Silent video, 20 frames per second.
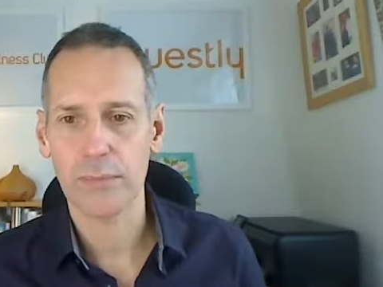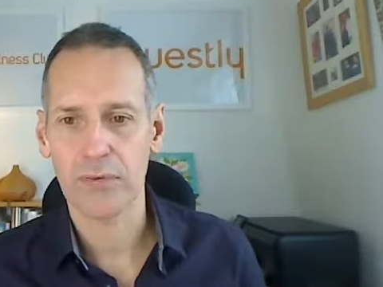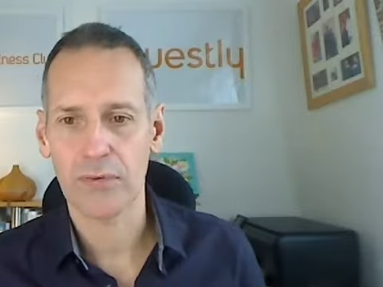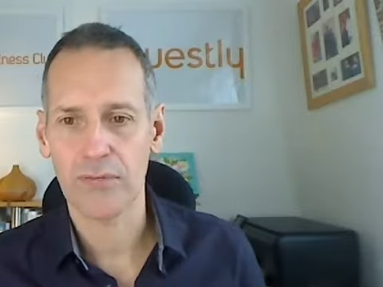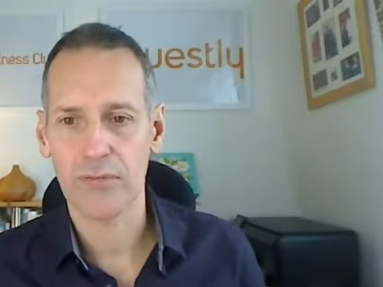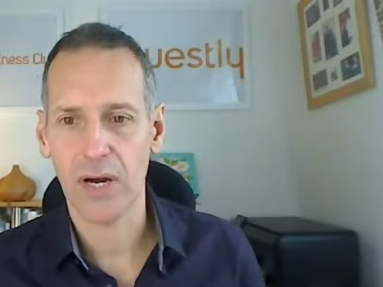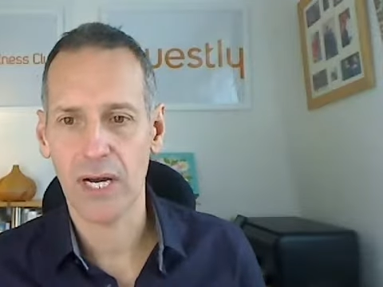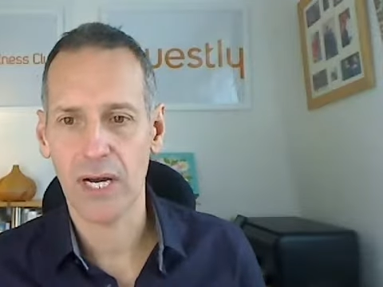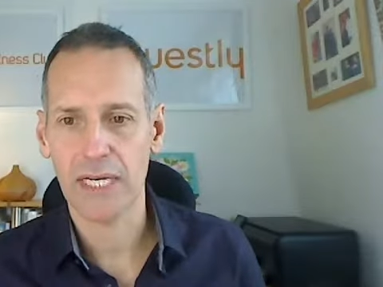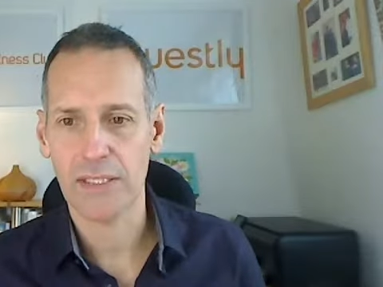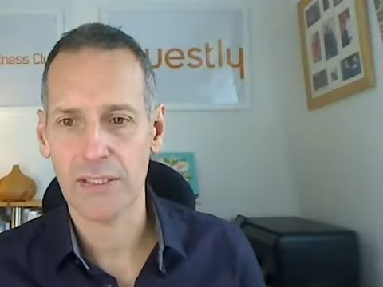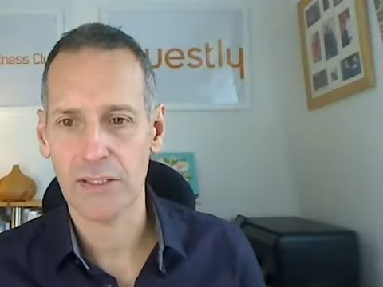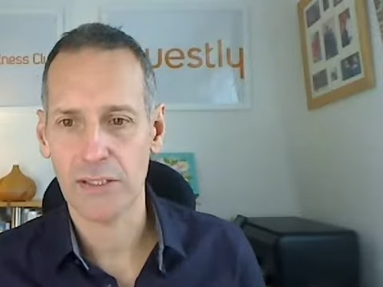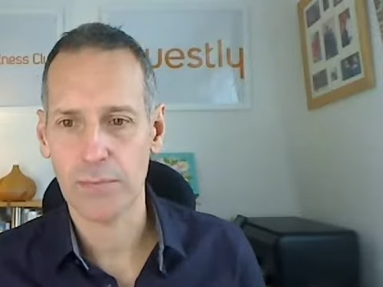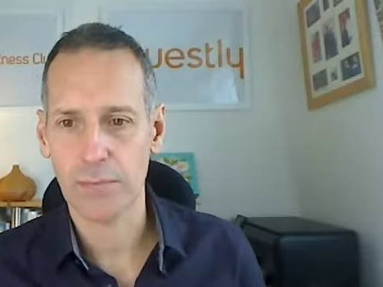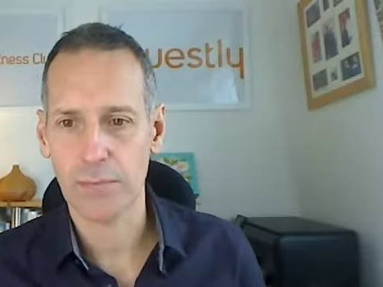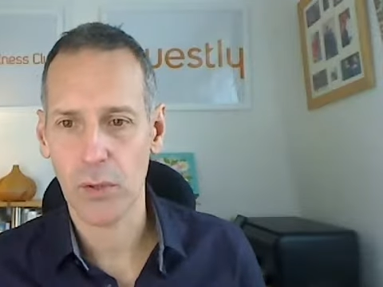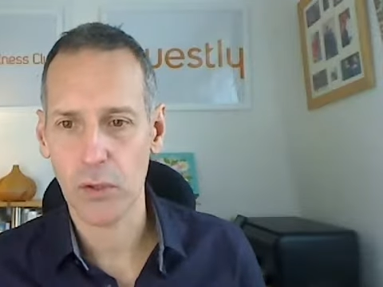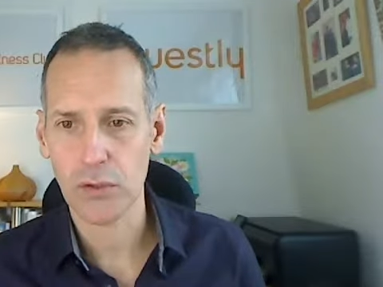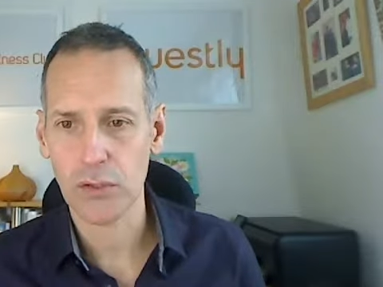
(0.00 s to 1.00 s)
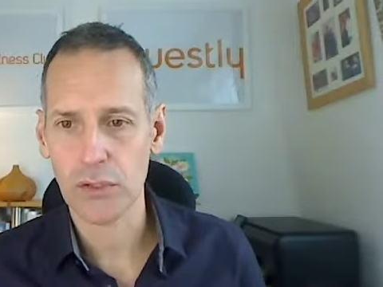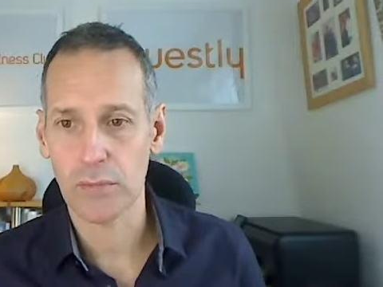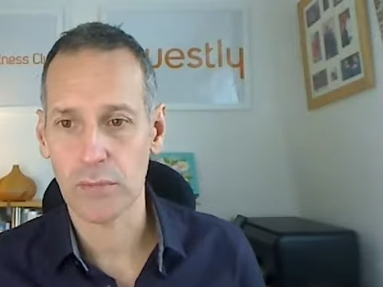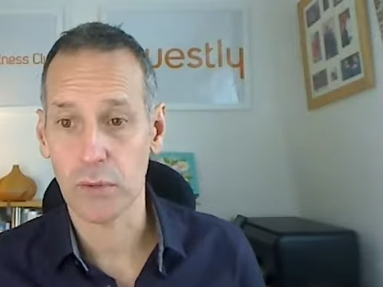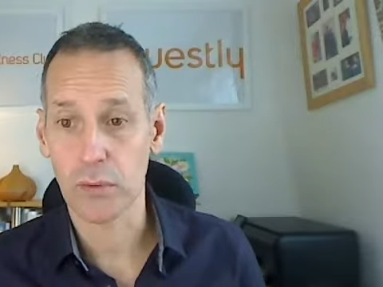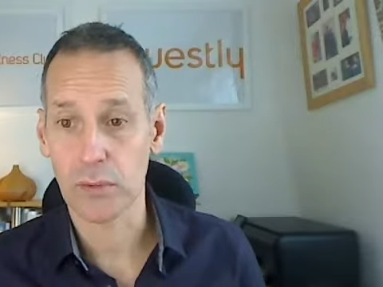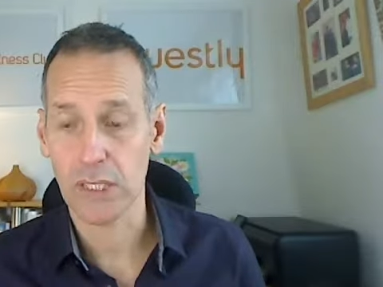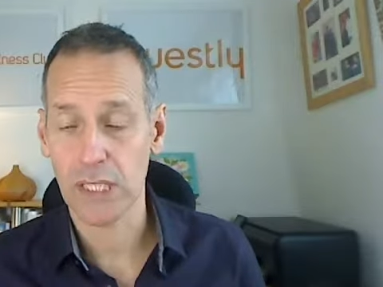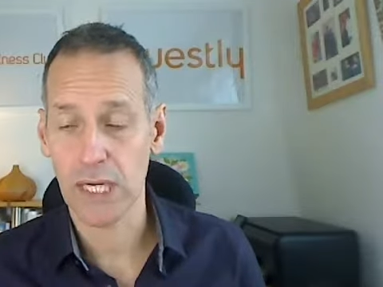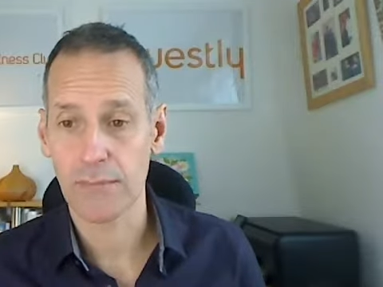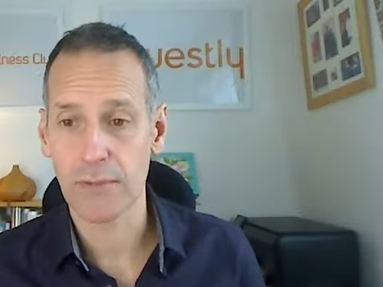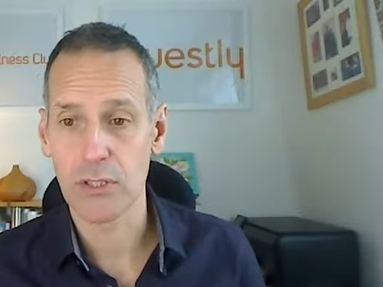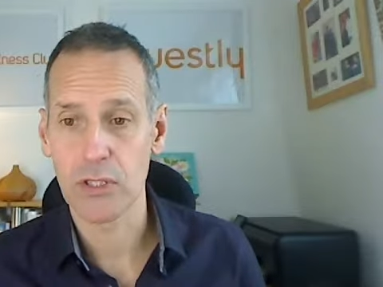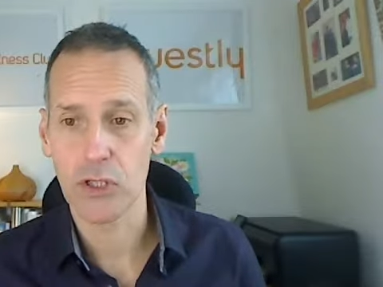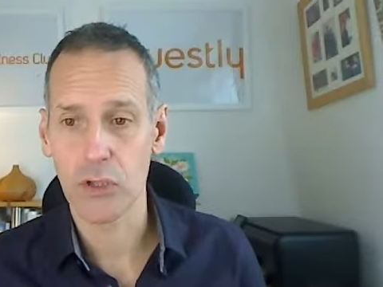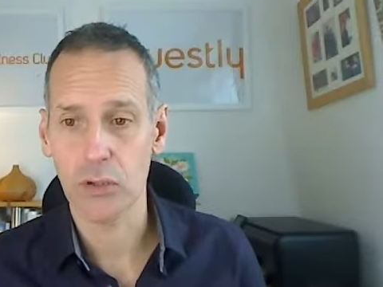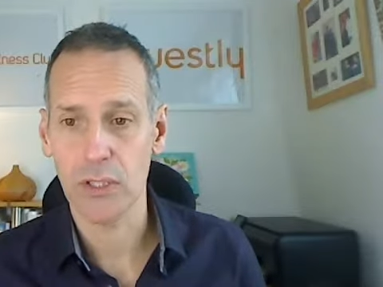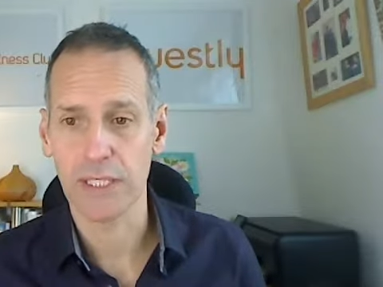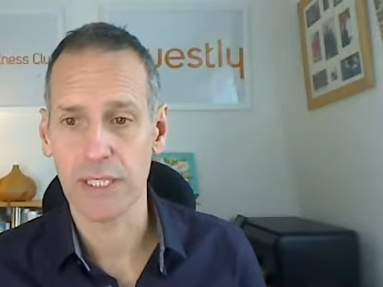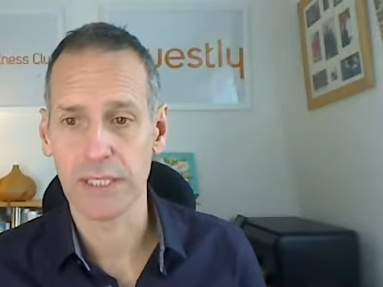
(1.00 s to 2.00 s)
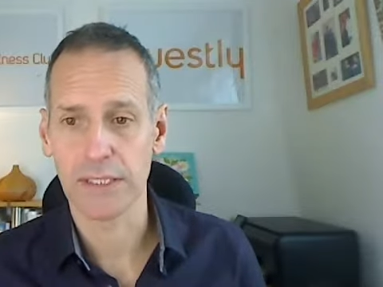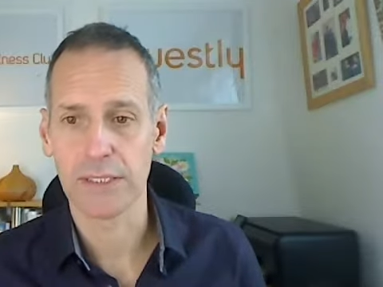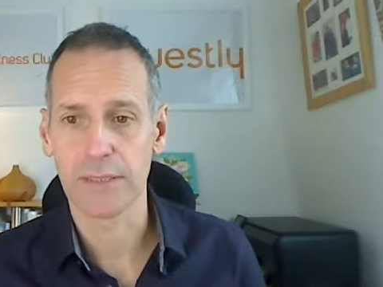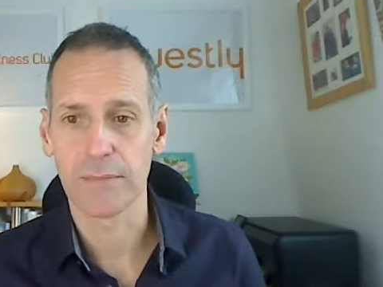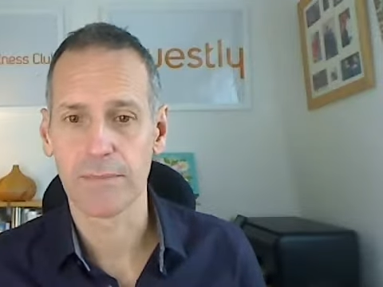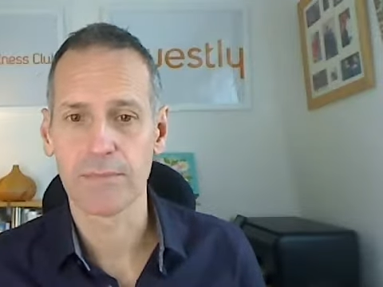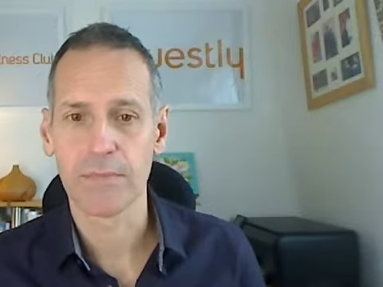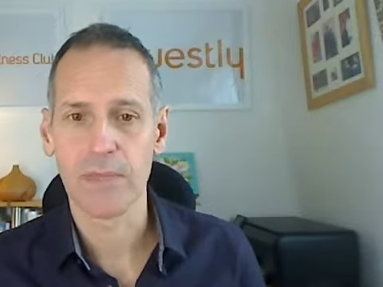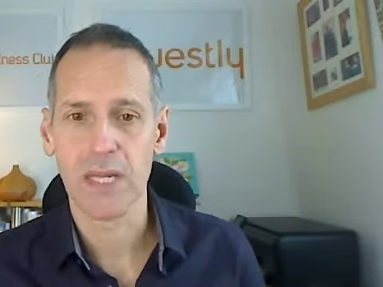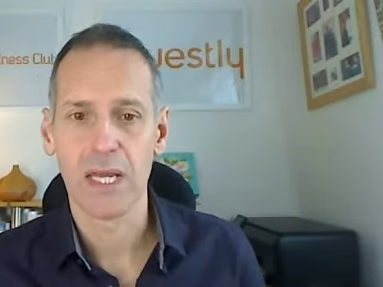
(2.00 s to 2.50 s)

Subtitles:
providers as possible to come and join us.